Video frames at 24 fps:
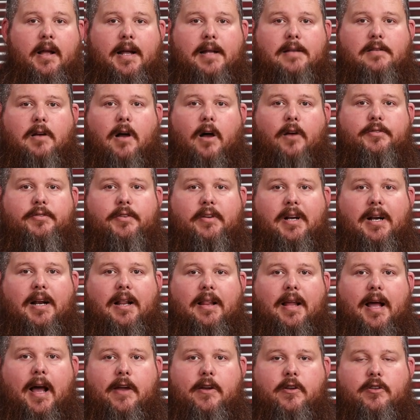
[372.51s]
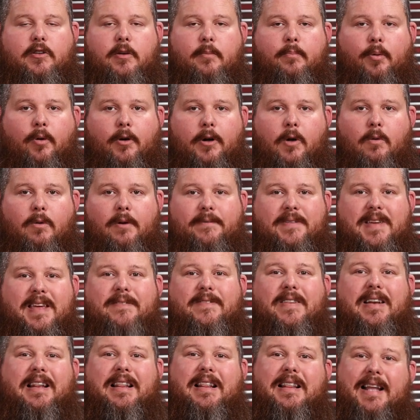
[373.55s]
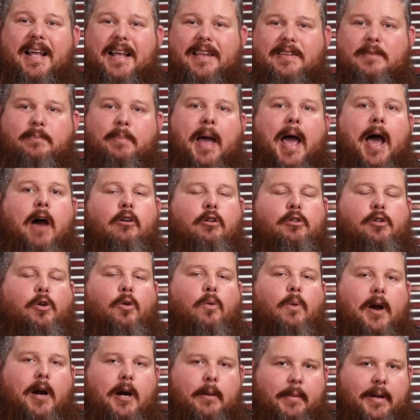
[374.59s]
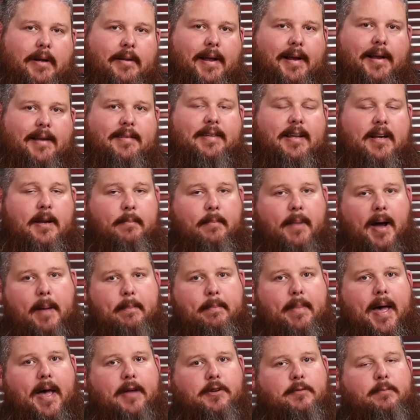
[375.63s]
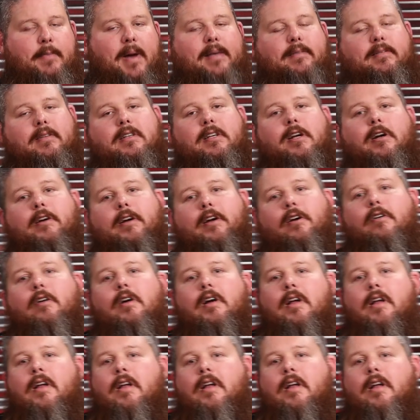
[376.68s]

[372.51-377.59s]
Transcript: It's also going to allow you to boil with even less power requirement. Like I said, in my batch, my scenario,